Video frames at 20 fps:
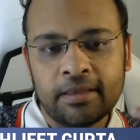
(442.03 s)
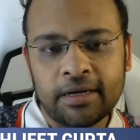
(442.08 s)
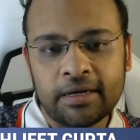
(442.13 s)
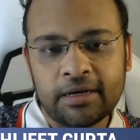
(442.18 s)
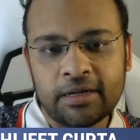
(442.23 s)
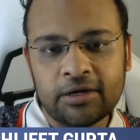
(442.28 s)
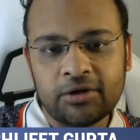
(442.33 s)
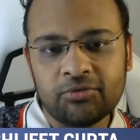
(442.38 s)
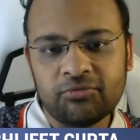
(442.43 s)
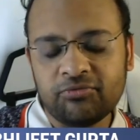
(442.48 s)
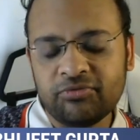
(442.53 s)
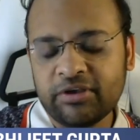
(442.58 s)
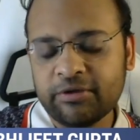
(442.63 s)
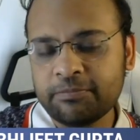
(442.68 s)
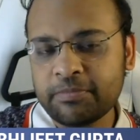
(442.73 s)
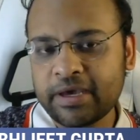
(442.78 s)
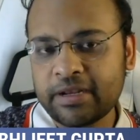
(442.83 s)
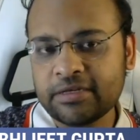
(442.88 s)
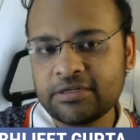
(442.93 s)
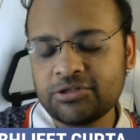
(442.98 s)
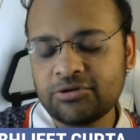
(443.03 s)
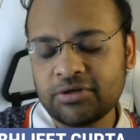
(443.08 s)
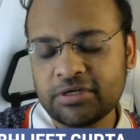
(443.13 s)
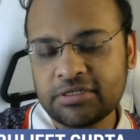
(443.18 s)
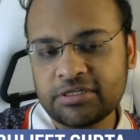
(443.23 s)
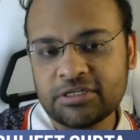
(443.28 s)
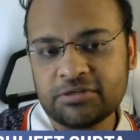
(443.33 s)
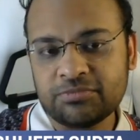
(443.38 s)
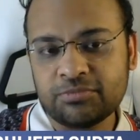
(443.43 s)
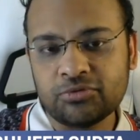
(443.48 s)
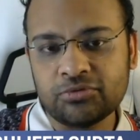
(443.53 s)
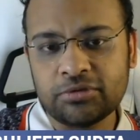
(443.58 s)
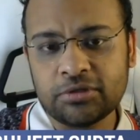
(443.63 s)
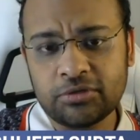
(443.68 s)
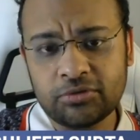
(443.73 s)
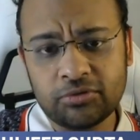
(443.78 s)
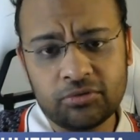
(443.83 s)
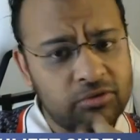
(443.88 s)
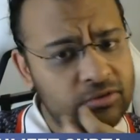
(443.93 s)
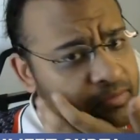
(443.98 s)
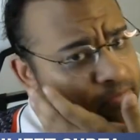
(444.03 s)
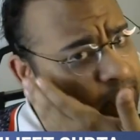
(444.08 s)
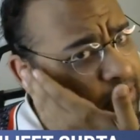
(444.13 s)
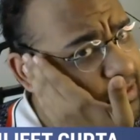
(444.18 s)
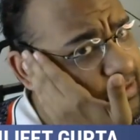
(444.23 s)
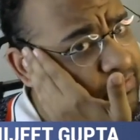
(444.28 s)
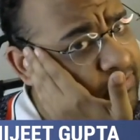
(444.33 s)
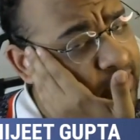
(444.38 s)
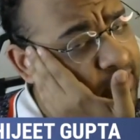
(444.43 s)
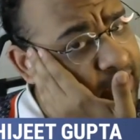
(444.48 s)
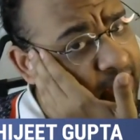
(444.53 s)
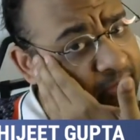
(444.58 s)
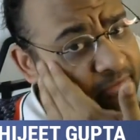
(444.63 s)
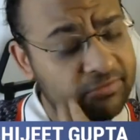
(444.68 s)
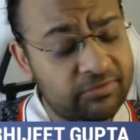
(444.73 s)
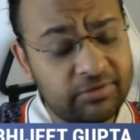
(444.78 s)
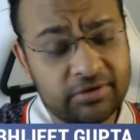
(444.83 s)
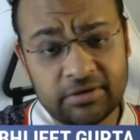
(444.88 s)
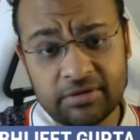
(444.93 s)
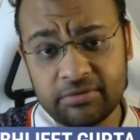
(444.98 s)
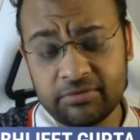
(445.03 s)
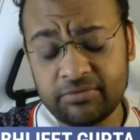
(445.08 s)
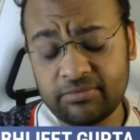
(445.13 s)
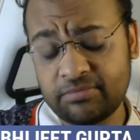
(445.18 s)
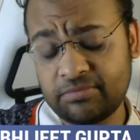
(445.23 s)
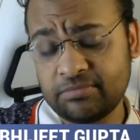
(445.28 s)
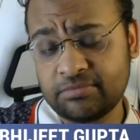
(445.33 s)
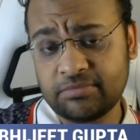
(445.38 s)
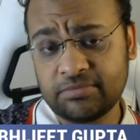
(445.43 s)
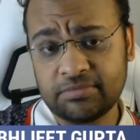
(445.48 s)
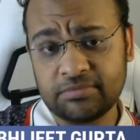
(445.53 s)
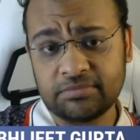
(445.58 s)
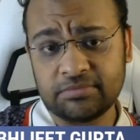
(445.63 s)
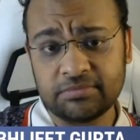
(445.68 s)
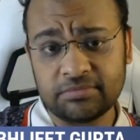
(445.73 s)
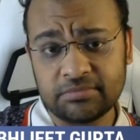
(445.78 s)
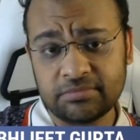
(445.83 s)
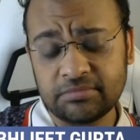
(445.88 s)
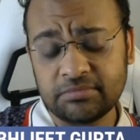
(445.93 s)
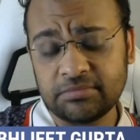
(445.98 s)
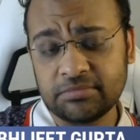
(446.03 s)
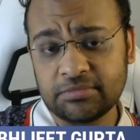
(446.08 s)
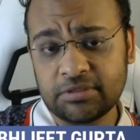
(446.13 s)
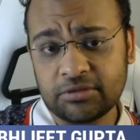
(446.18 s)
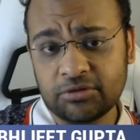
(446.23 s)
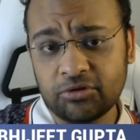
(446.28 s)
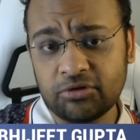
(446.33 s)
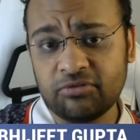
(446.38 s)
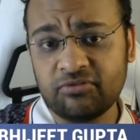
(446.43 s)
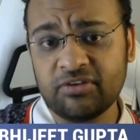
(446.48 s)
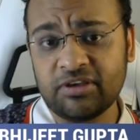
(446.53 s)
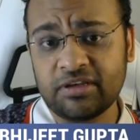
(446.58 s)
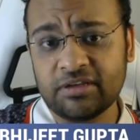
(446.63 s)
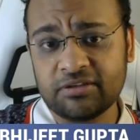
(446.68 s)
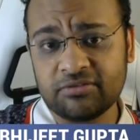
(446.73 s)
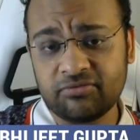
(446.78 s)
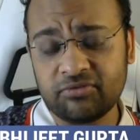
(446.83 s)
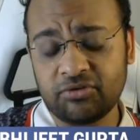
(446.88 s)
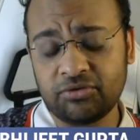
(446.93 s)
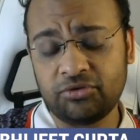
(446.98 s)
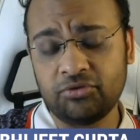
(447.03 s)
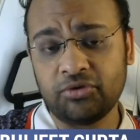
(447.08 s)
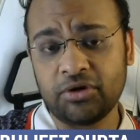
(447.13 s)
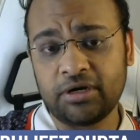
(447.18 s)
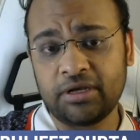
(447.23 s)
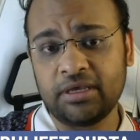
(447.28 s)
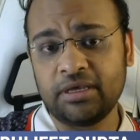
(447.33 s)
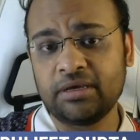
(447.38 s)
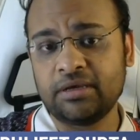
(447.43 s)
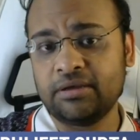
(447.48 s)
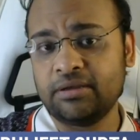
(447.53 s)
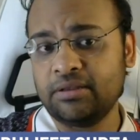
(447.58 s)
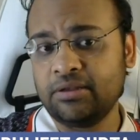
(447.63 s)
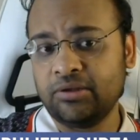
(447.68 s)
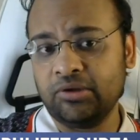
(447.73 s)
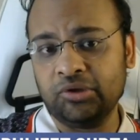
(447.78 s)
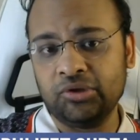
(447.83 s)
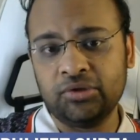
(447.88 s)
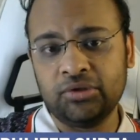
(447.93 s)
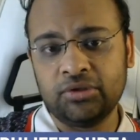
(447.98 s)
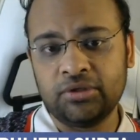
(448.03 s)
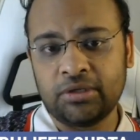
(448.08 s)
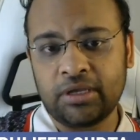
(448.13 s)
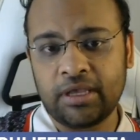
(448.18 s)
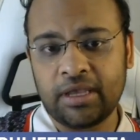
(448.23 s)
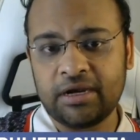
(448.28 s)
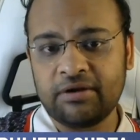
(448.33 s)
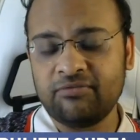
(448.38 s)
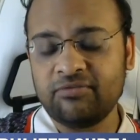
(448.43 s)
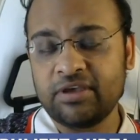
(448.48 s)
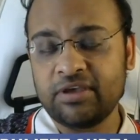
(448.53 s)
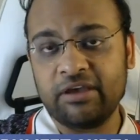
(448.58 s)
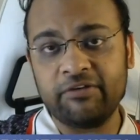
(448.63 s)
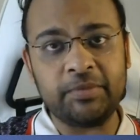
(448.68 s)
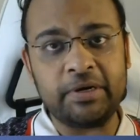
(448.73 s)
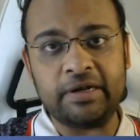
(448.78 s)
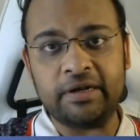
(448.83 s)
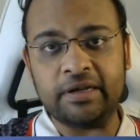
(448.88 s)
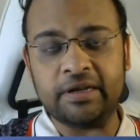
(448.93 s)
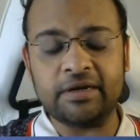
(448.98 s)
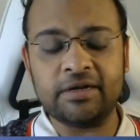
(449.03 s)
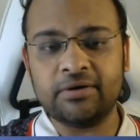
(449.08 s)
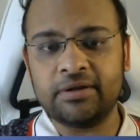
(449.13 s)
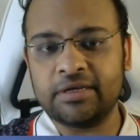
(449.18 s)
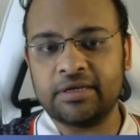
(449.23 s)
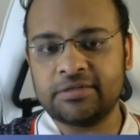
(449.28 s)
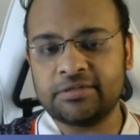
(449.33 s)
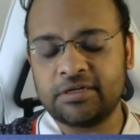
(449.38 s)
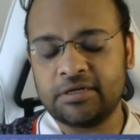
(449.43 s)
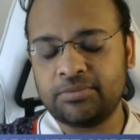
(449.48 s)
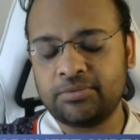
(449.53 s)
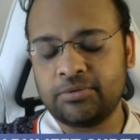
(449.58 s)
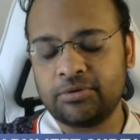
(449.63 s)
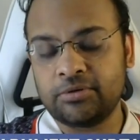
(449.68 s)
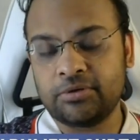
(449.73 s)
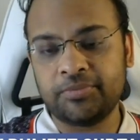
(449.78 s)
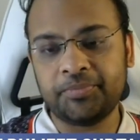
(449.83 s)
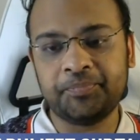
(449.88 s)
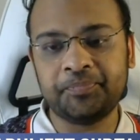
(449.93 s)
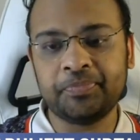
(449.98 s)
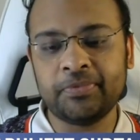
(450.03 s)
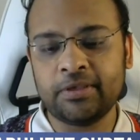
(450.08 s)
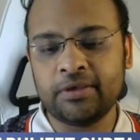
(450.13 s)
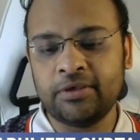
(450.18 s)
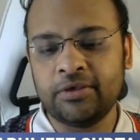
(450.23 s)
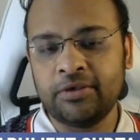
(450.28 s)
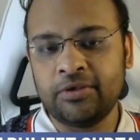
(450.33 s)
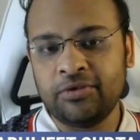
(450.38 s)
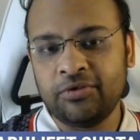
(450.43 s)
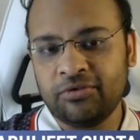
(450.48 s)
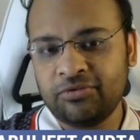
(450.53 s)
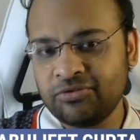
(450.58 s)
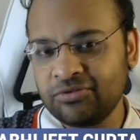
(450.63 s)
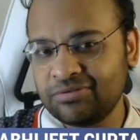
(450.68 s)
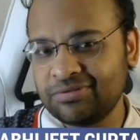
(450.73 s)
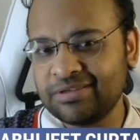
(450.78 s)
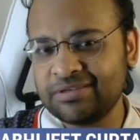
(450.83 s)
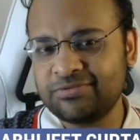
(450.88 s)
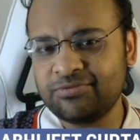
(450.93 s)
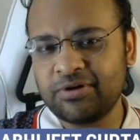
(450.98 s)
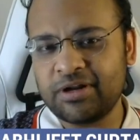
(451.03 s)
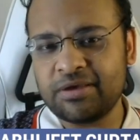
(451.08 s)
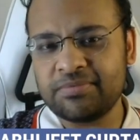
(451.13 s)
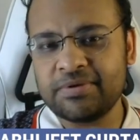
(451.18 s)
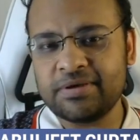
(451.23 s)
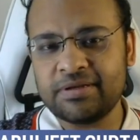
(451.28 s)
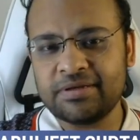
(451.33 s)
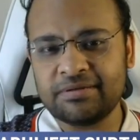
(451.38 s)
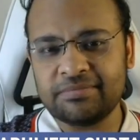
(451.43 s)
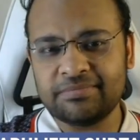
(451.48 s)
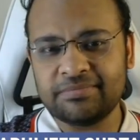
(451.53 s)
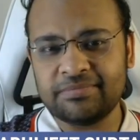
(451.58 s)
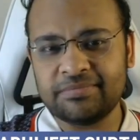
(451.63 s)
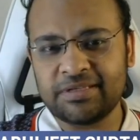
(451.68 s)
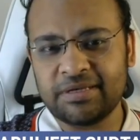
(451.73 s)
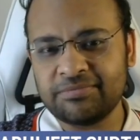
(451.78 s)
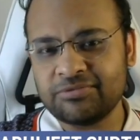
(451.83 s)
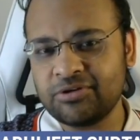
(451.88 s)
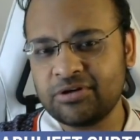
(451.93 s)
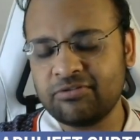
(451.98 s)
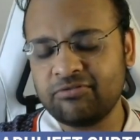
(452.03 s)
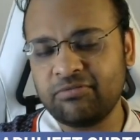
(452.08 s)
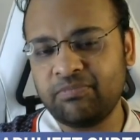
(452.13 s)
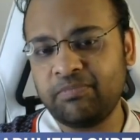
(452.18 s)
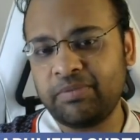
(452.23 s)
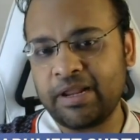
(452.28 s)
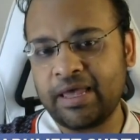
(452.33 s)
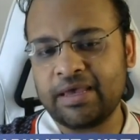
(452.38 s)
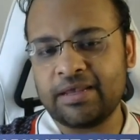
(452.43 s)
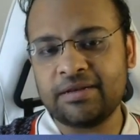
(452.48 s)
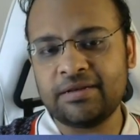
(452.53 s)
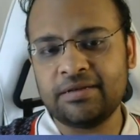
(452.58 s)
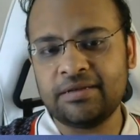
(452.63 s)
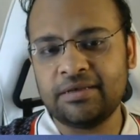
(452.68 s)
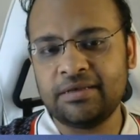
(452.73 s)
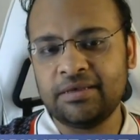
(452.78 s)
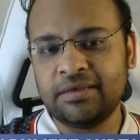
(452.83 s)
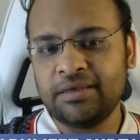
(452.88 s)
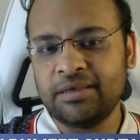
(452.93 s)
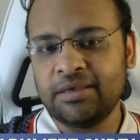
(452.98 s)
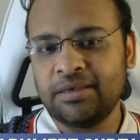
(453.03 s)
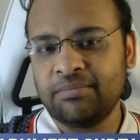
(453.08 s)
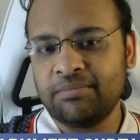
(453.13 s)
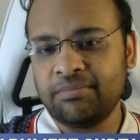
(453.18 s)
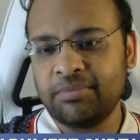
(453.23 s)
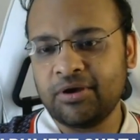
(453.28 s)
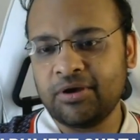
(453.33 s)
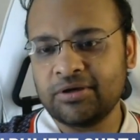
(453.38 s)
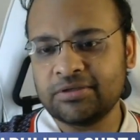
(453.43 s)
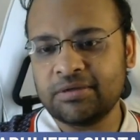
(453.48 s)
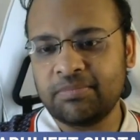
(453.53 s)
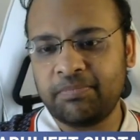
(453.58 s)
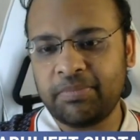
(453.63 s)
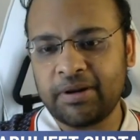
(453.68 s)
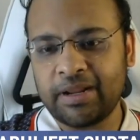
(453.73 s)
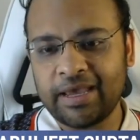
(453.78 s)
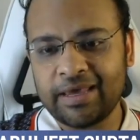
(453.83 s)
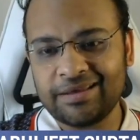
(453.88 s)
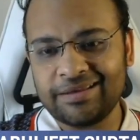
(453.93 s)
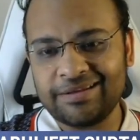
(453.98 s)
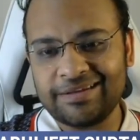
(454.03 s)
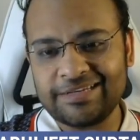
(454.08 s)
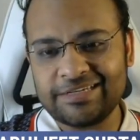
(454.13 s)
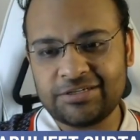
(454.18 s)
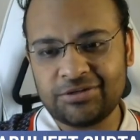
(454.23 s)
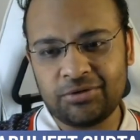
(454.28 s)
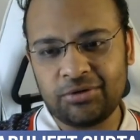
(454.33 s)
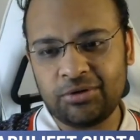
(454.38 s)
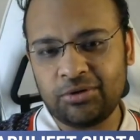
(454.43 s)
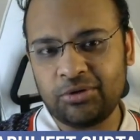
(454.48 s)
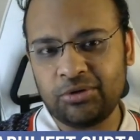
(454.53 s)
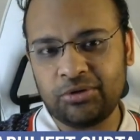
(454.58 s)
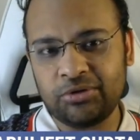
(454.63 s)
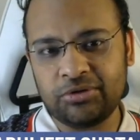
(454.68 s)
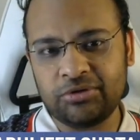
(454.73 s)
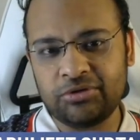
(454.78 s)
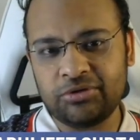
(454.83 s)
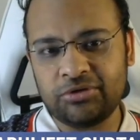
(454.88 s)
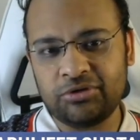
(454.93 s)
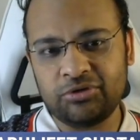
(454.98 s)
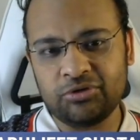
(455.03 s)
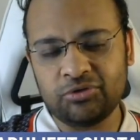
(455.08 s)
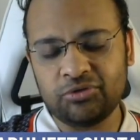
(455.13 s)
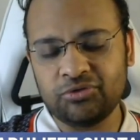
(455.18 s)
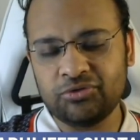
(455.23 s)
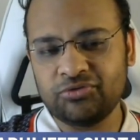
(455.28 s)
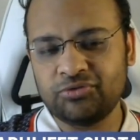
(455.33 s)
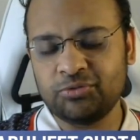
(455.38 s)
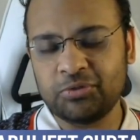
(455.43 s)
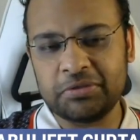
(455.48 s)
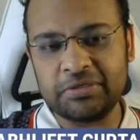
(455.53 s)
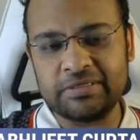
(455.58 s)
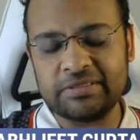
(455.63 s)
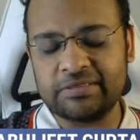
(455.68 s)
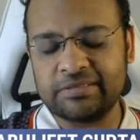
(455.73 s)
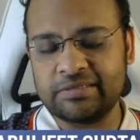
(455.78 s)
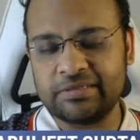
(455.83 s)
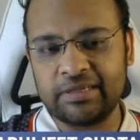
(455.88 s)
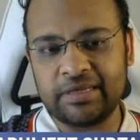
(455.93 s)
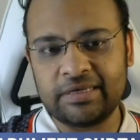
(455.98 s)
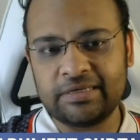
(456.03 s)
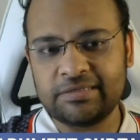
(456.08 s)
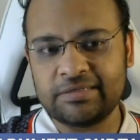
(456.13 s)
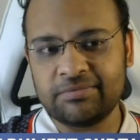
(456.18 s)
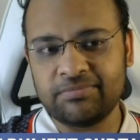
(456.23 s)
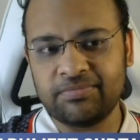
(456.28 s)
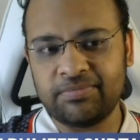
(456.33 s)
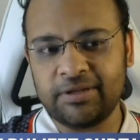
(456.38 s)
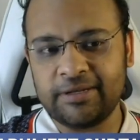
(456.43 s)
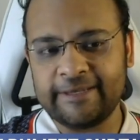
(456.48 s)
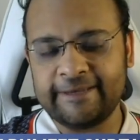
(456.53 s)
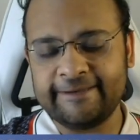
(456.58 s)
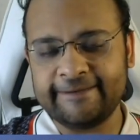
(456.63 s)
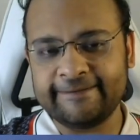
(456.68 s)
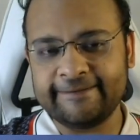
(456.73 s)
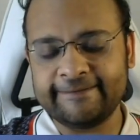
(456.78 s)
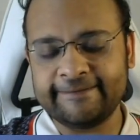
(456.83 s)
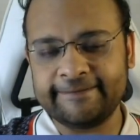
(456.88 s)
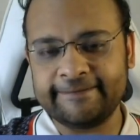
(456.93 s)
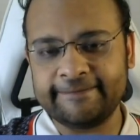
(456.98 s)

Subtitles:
and now we managed to exchange both the rooks, plus we have a good weakness to attack, and we have maintained our extra pawn. So this would have been some sort of a plan, because the plan Anish chose was like simply